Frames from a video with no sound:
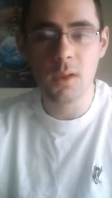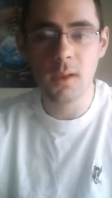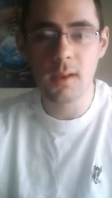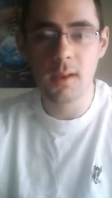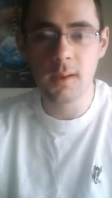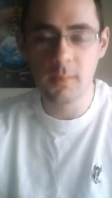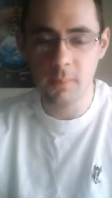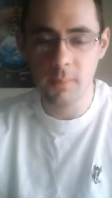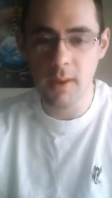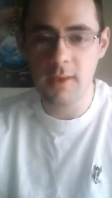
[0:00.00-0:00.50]

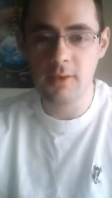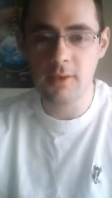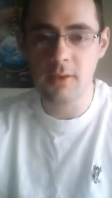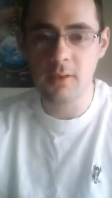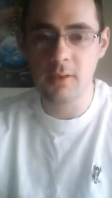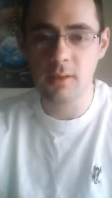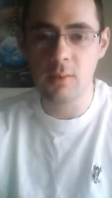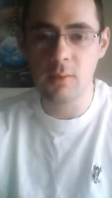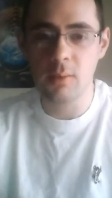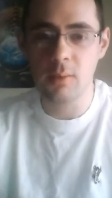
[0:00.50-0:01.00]

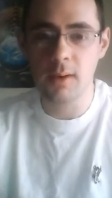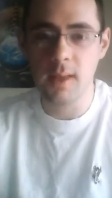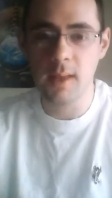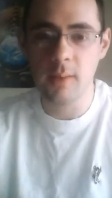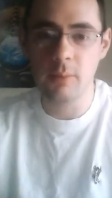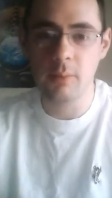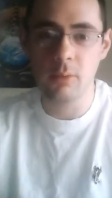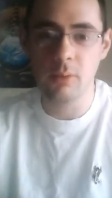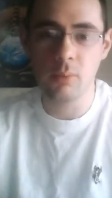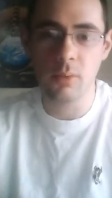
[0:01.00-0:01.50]
basically what
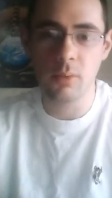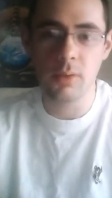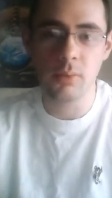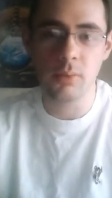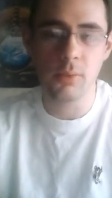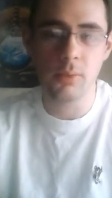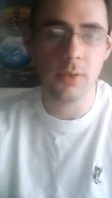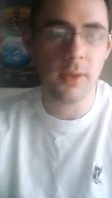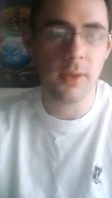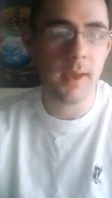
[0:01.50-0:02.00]
happened was
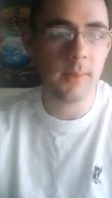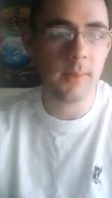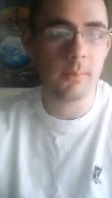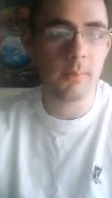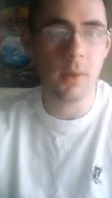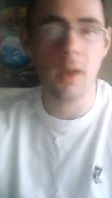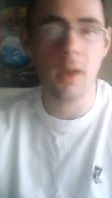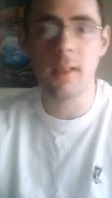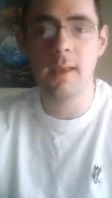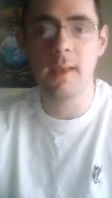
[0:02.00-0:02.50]
that
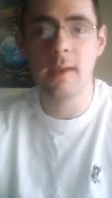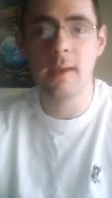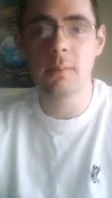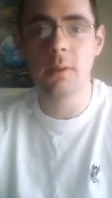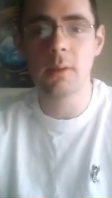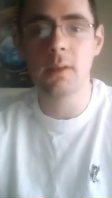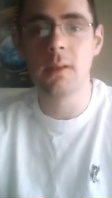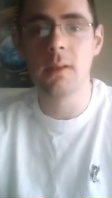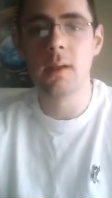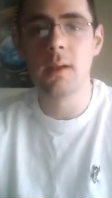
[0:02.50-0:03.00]
Paul
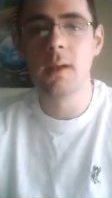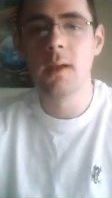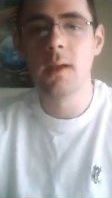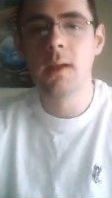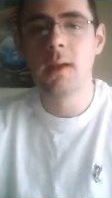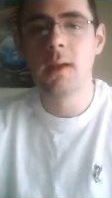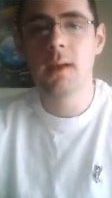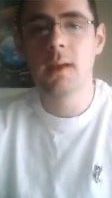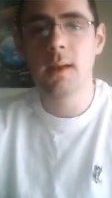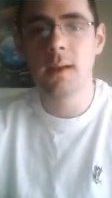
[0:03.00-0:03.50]
Heyman
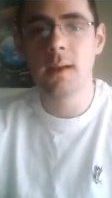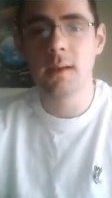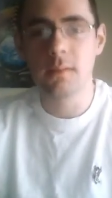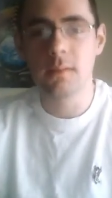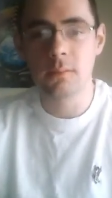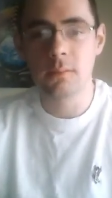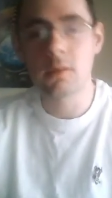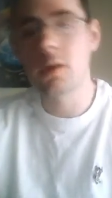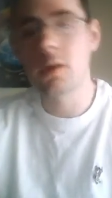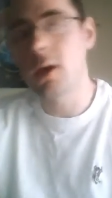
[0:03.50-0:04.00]

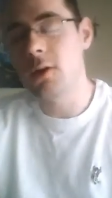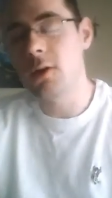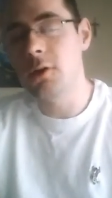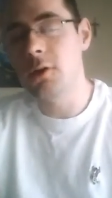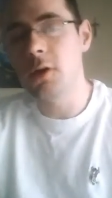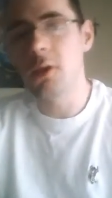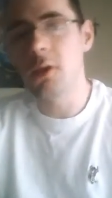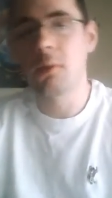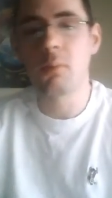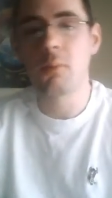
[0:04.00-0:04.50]
cut
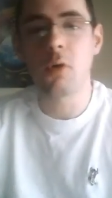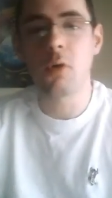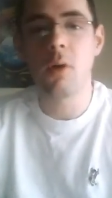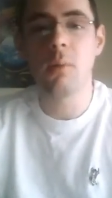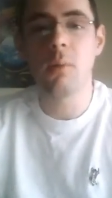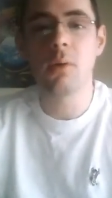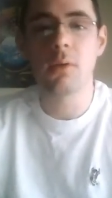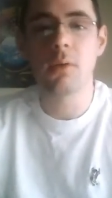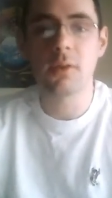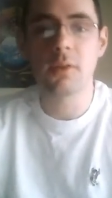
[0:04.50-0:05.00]
another
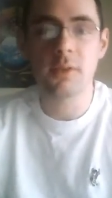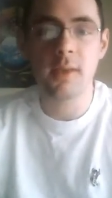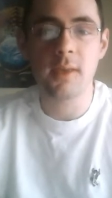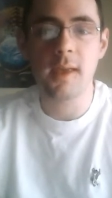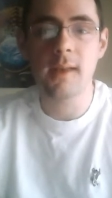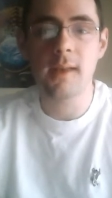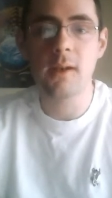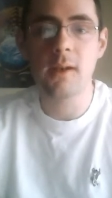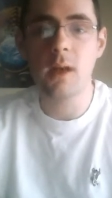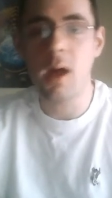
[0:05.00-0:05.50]
promo and
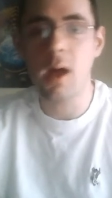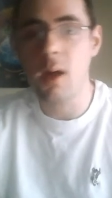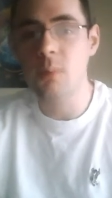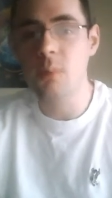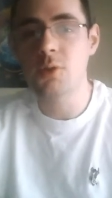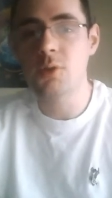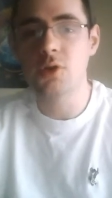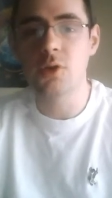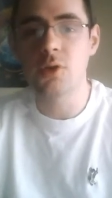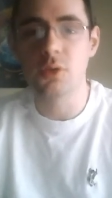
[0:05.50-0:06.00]
said,
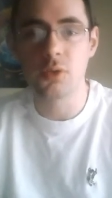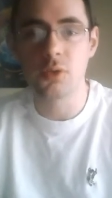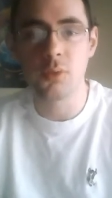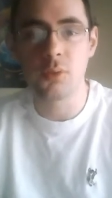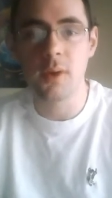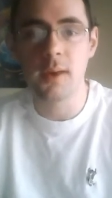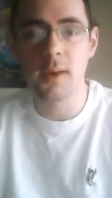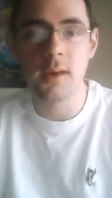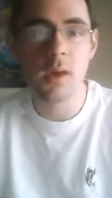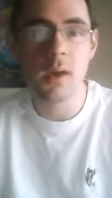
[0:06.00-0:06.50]
Option
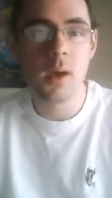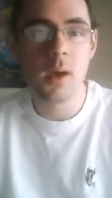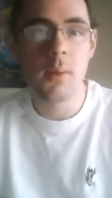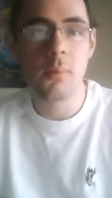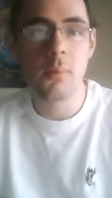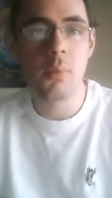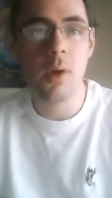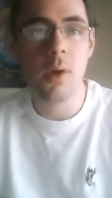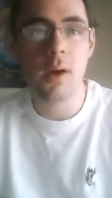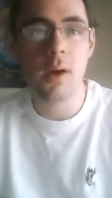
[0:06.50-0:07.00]
3,
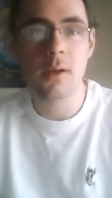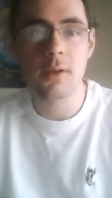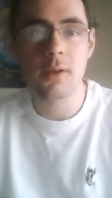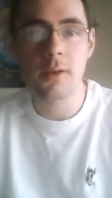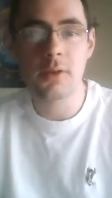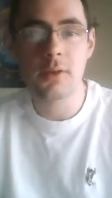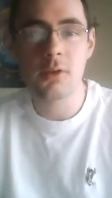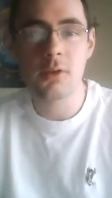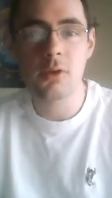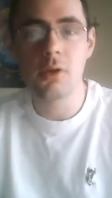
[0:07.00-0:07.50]
Brock
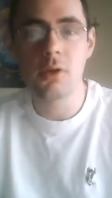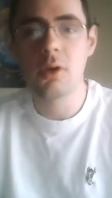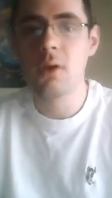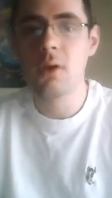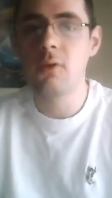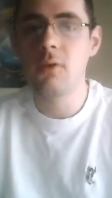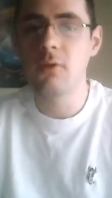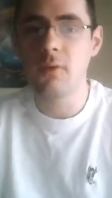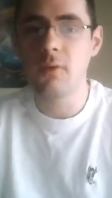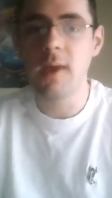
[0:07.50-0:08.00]
Lesnar
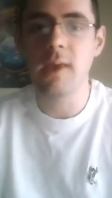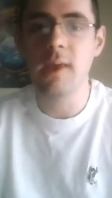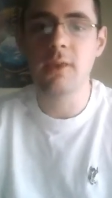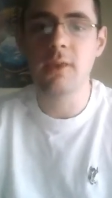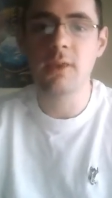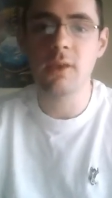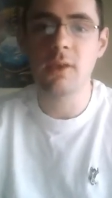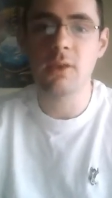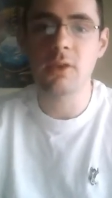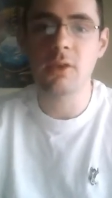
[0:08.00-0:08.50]

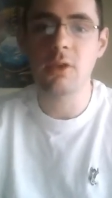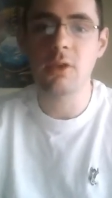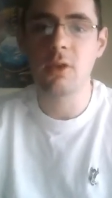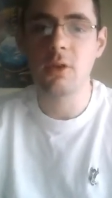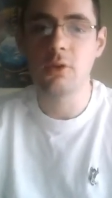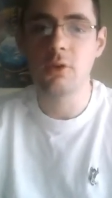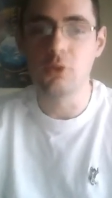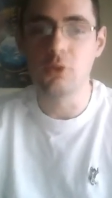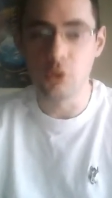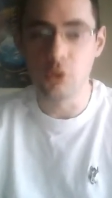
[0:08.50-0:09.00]
faces
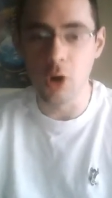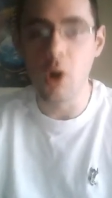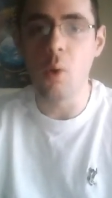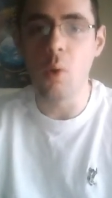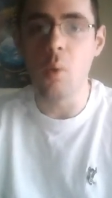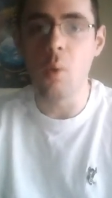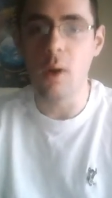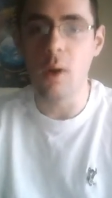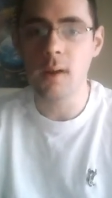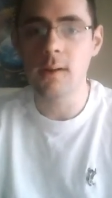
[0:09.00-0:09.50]

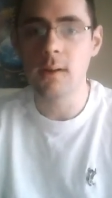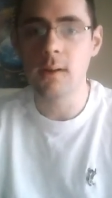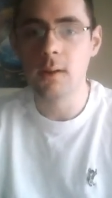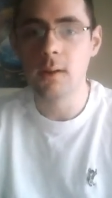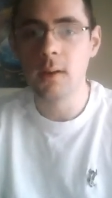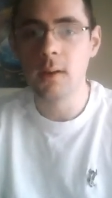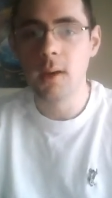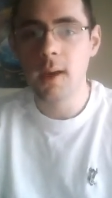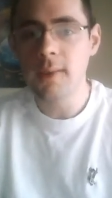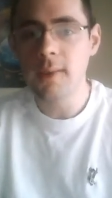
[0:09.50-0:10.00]
no one.
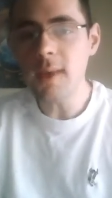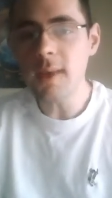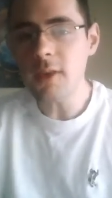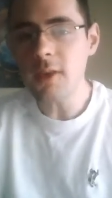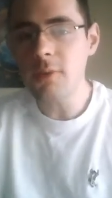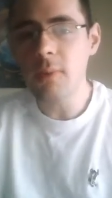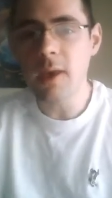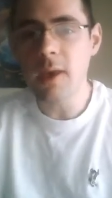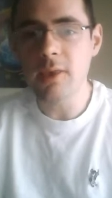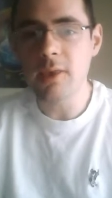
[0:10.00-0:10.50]
And
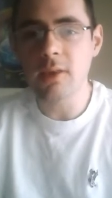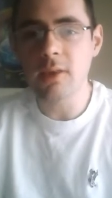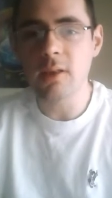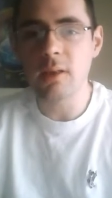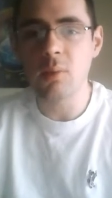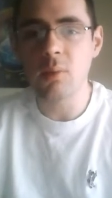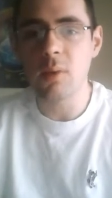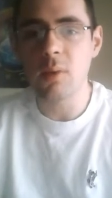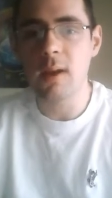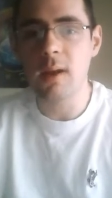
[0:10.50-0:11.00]
that's
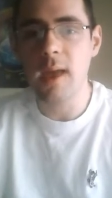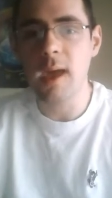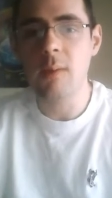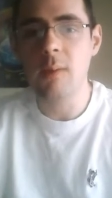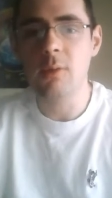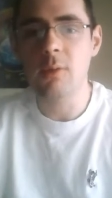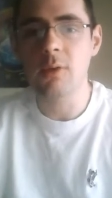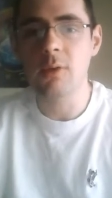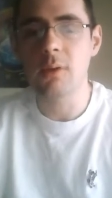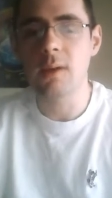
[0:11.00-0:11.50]
basically what
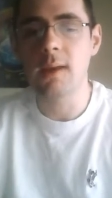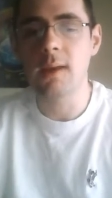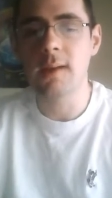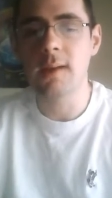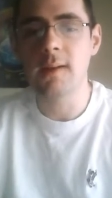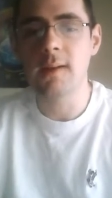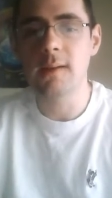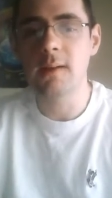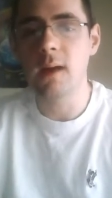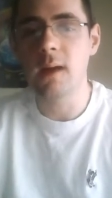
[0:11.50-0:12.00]
happened.
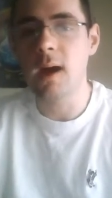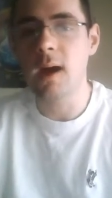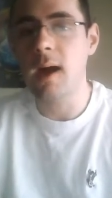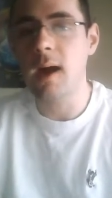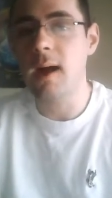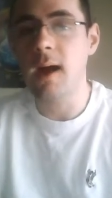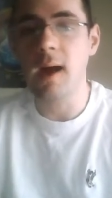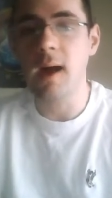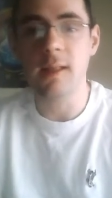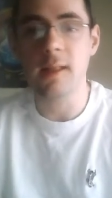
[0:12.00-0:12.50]
And
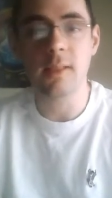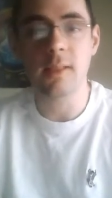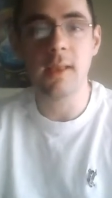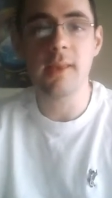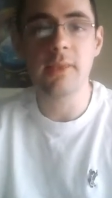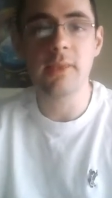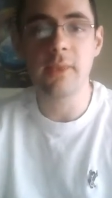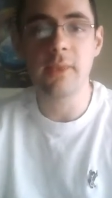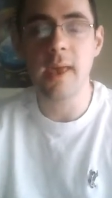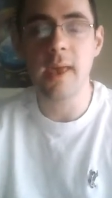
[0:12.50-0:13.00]
I
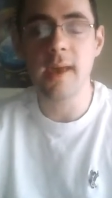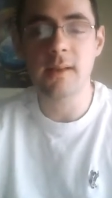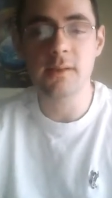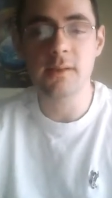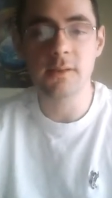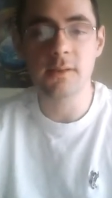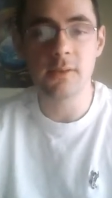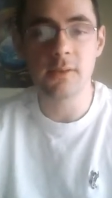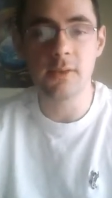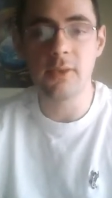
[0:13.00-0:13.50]
like that